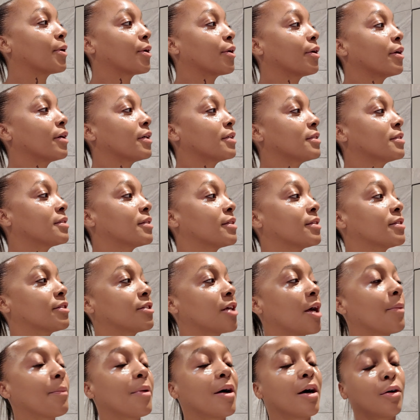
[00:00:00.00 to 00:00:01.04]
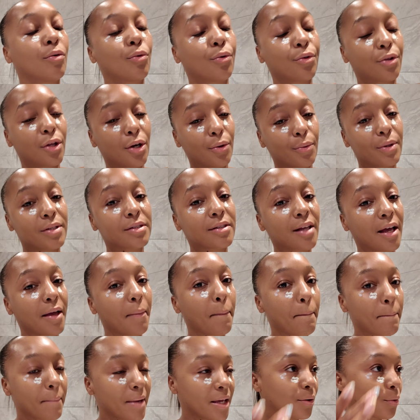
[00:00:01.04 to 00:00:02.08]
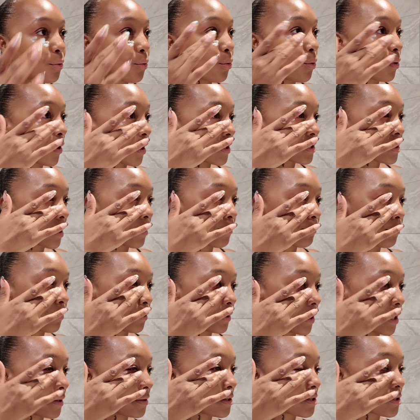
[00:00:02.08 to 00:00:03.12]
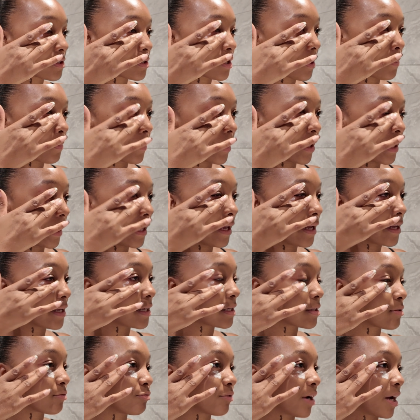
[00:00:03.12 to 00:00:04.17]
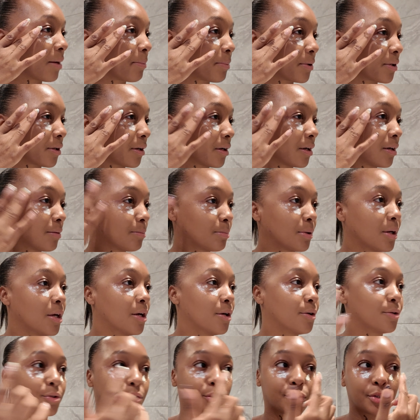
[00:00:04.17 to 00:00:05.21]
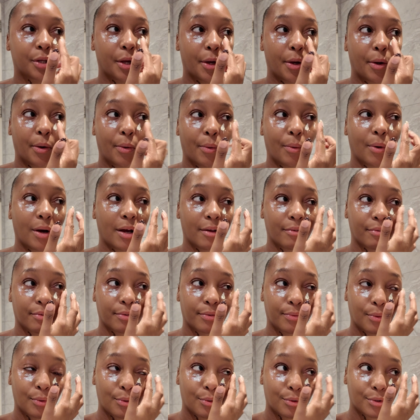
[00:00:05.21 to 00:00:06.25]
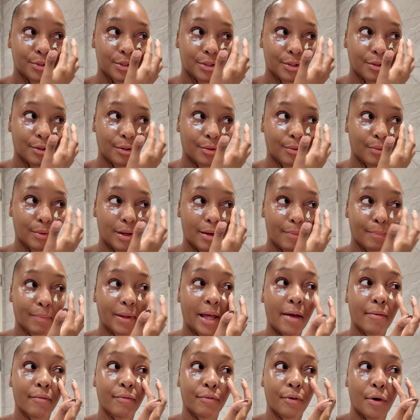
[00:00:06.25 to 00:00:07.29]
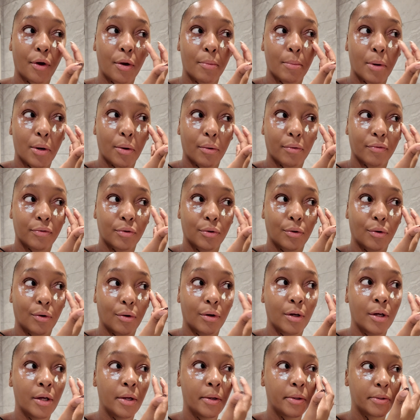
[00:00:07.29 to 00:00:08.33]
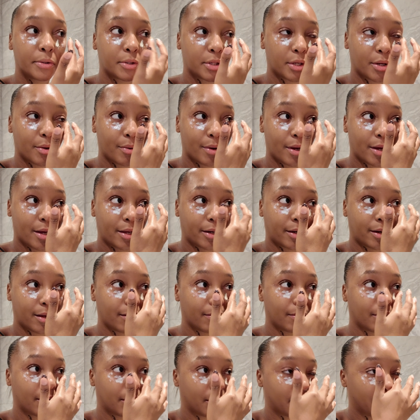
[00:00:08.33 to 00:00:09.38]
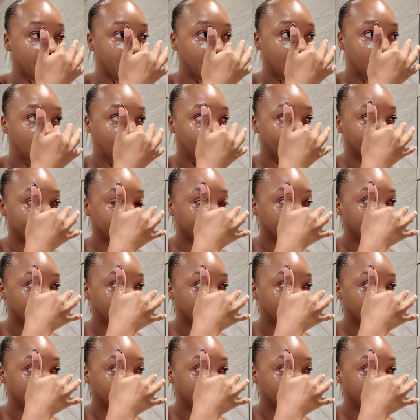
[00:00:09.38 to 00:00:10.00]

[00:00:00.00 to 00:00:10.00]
because the summer, although it's like mid-August, I feel like the summer is wrapping up. So I'm getting FOMO of not doing a lot of